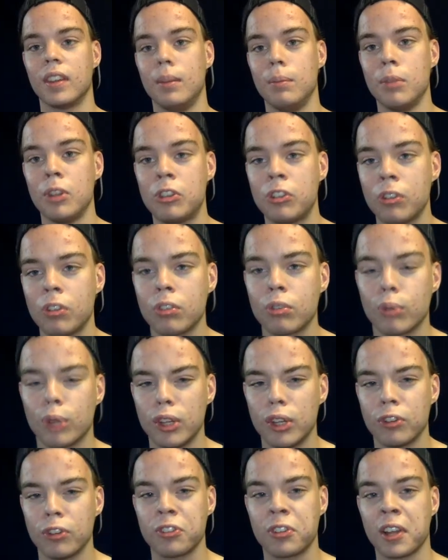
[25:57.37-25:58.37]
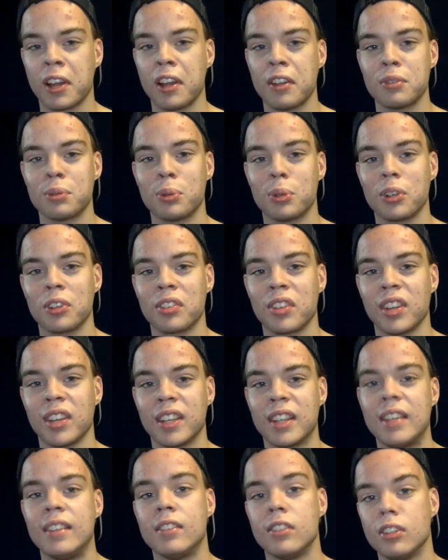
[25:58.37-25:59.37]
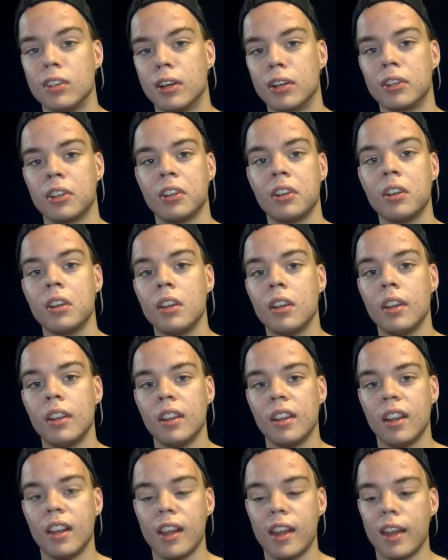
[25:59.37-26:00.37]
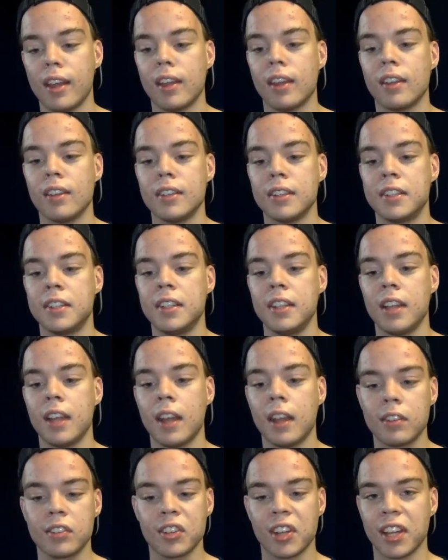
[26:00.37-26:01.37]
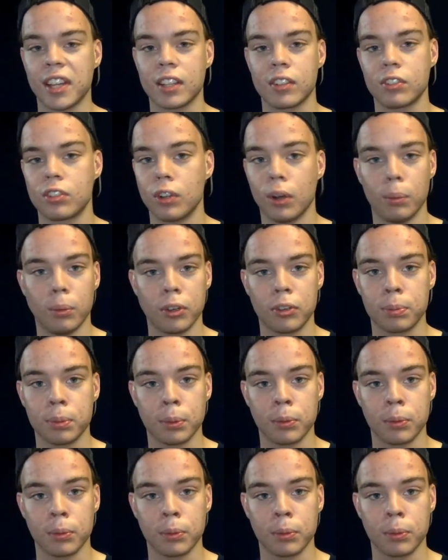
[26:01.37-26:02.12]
Mitchell is one of those guys where it's like he's younger and he has like so much